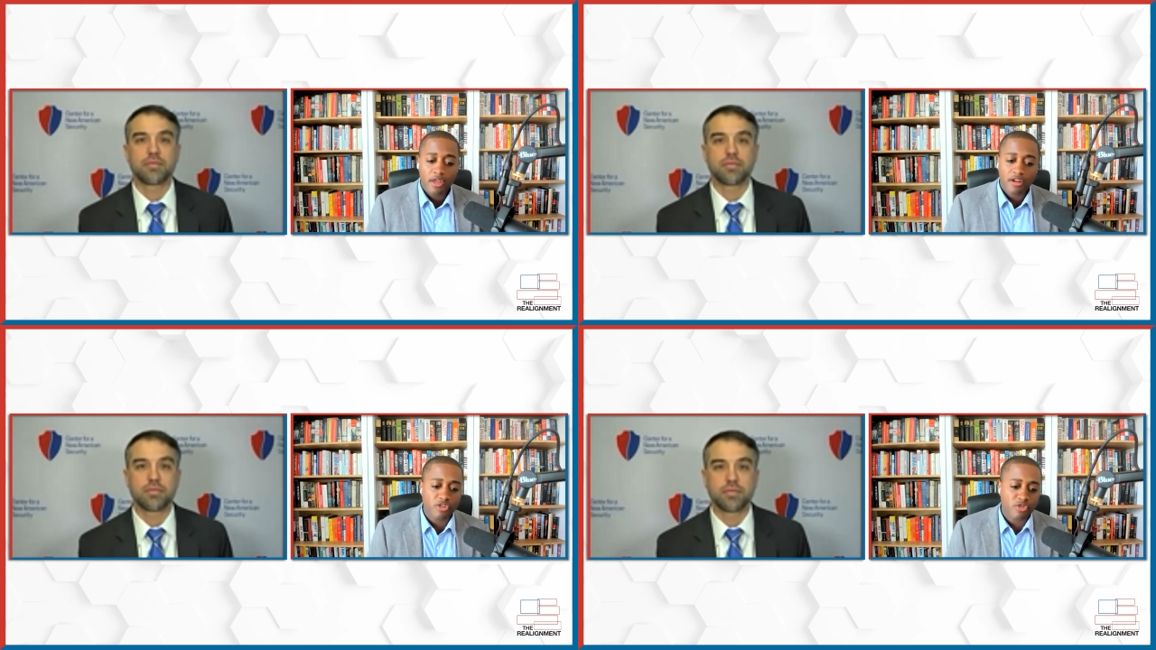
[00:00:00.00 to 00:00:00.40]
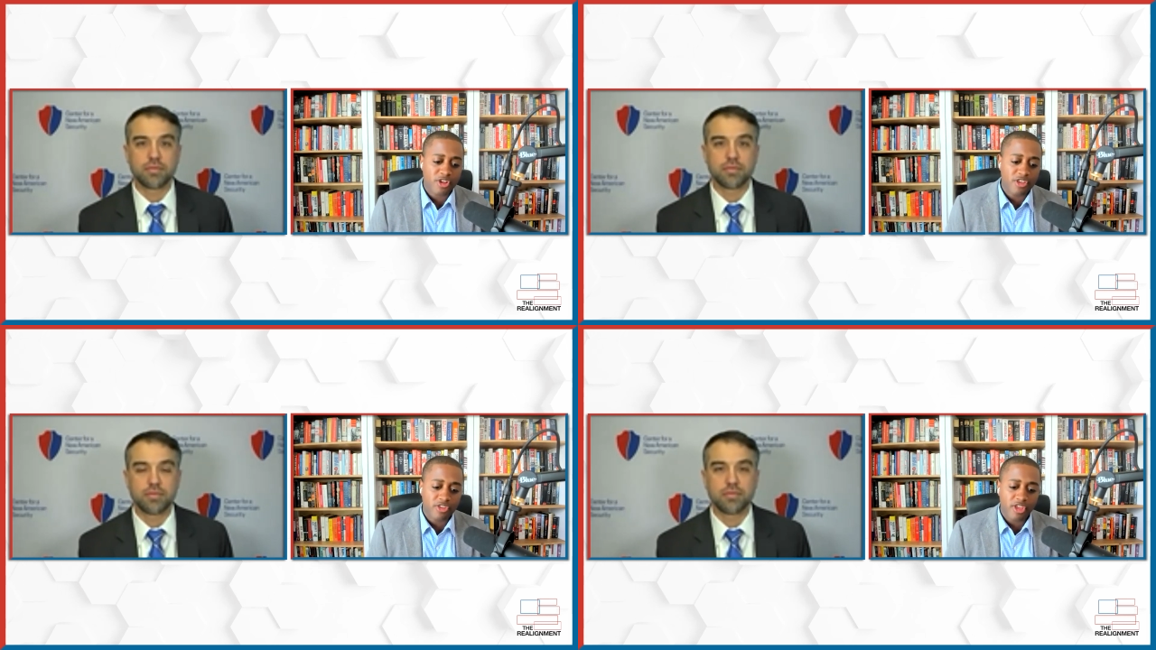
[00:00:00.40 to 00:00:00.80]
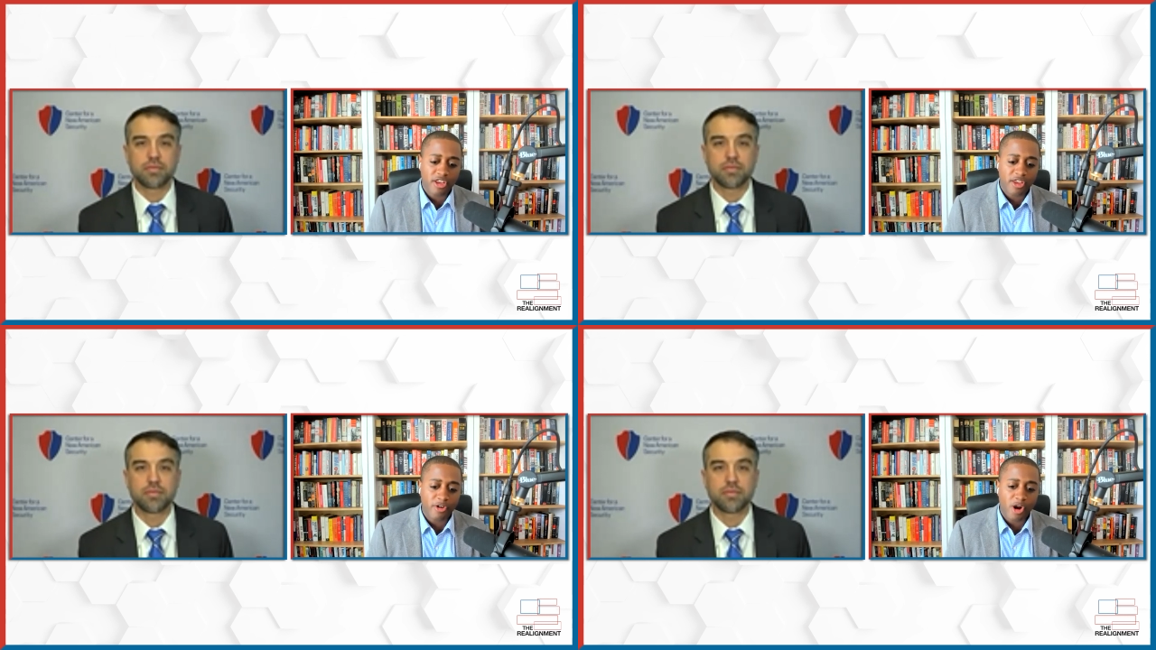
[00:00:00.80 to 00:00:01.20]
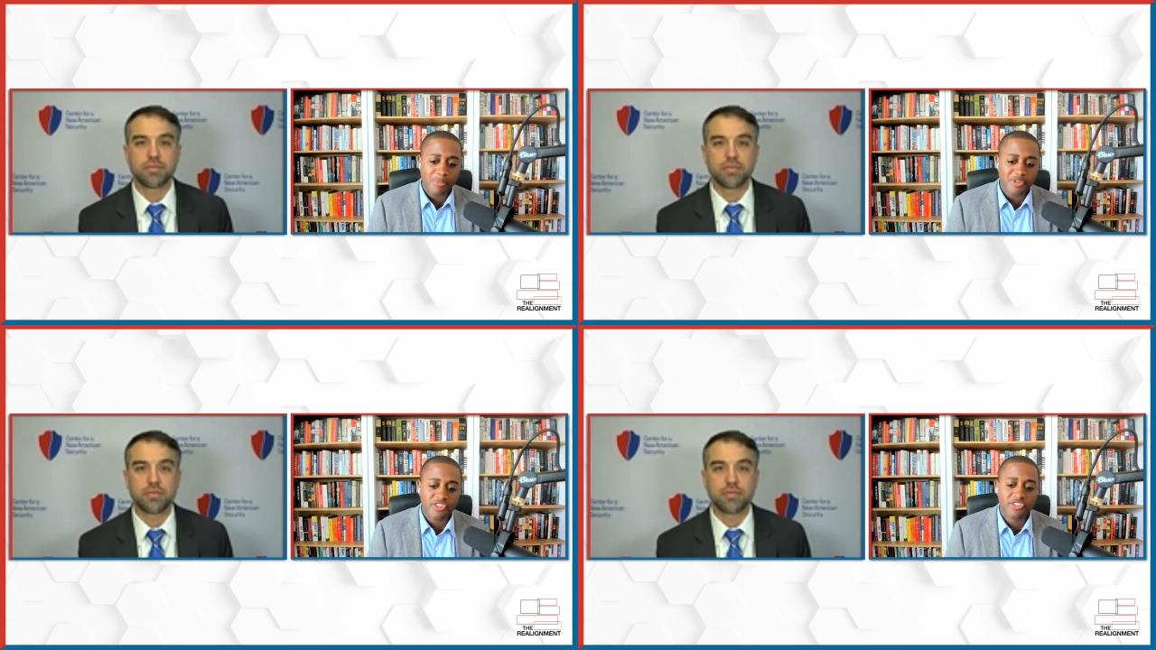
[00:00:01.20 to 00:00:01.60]
Speaker 1: countries in
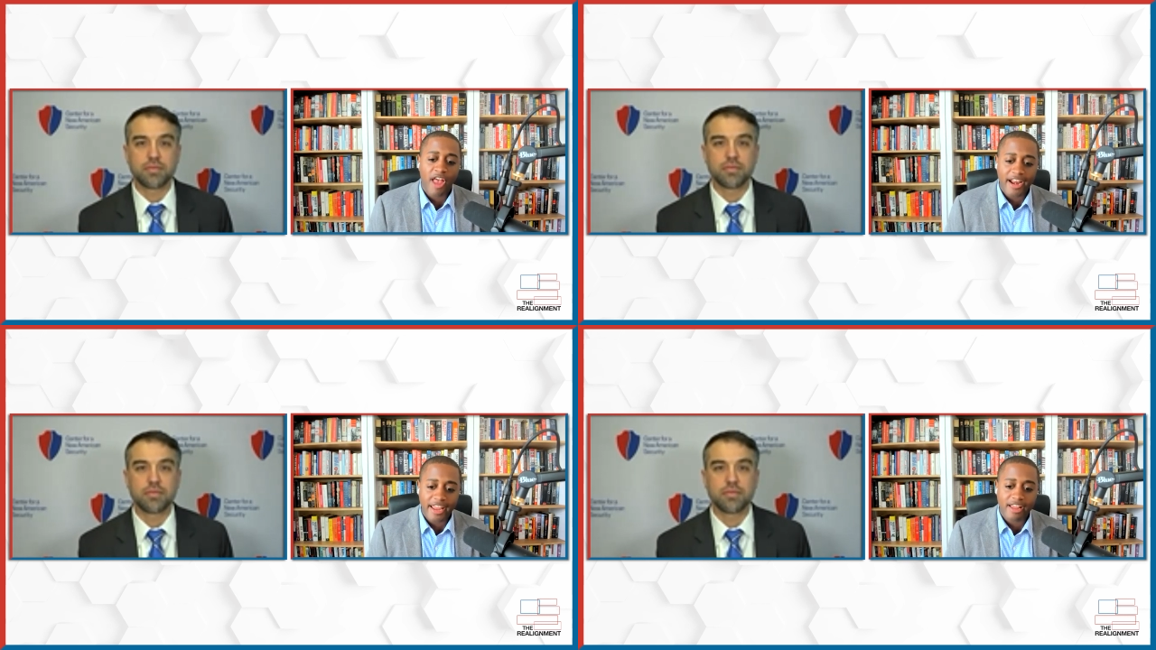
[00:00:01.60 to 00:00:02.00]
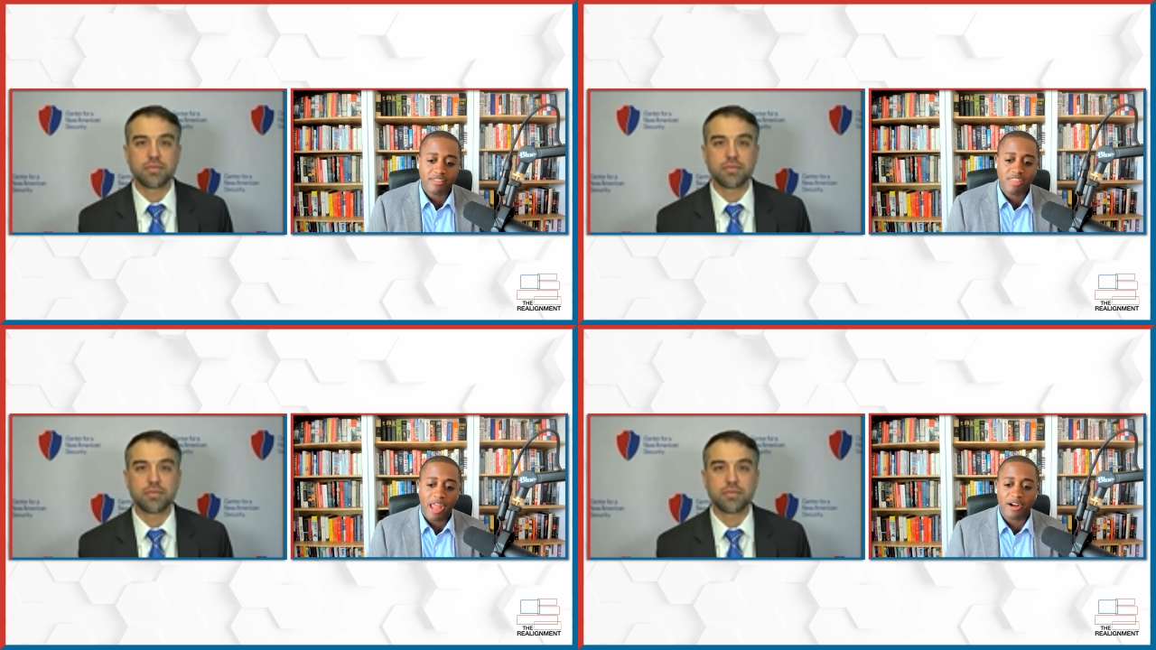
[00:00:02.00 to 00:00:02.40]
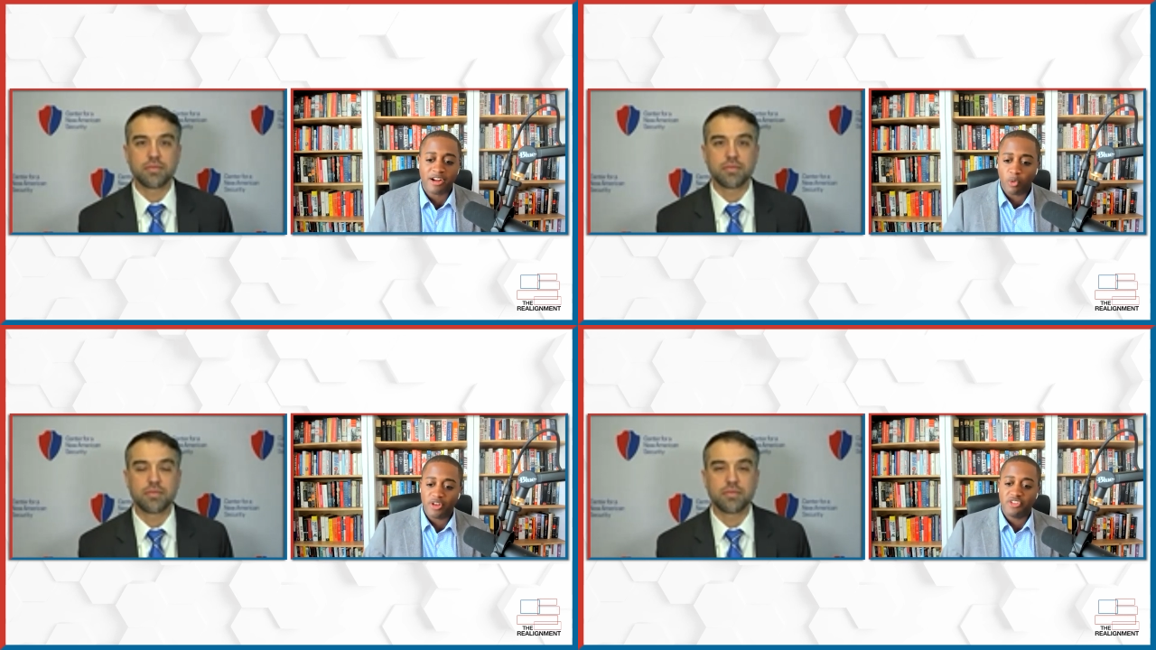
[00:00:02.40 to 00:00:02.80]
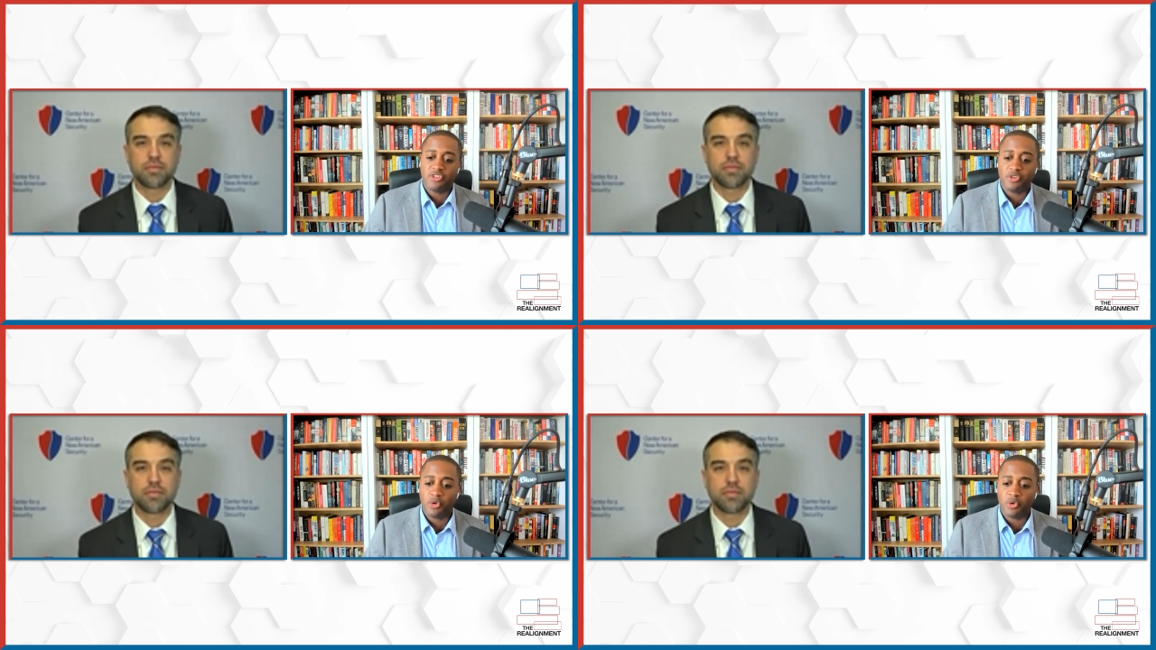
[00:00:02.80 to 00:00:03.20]
Europe deciding they are going
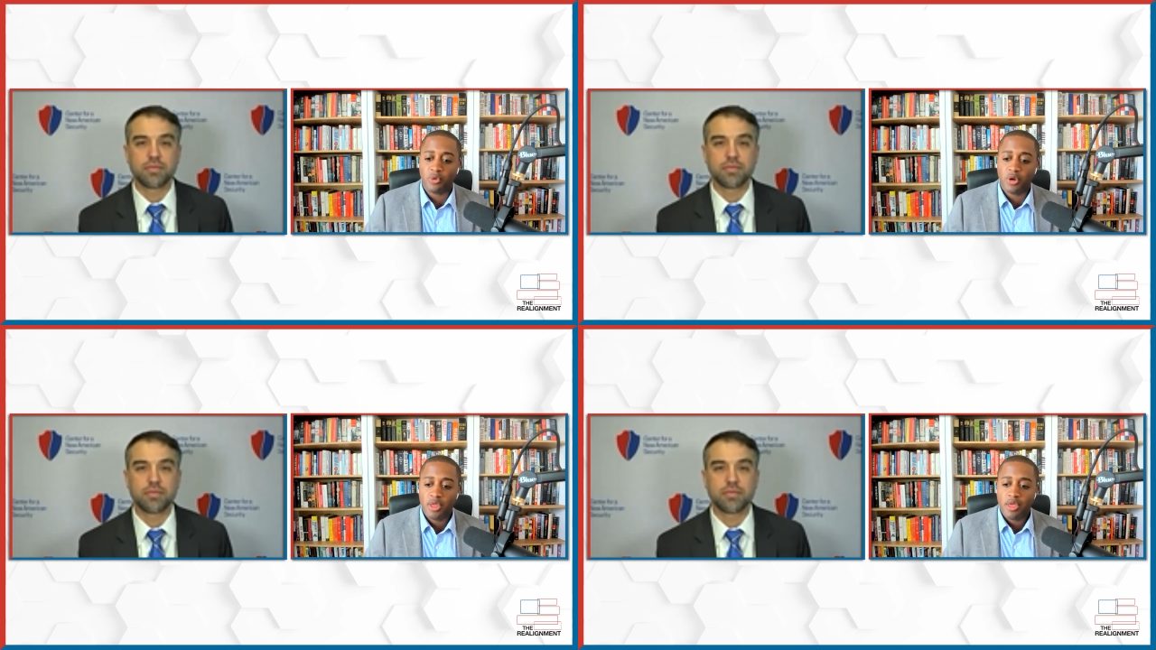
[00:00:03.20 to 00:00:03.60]
to,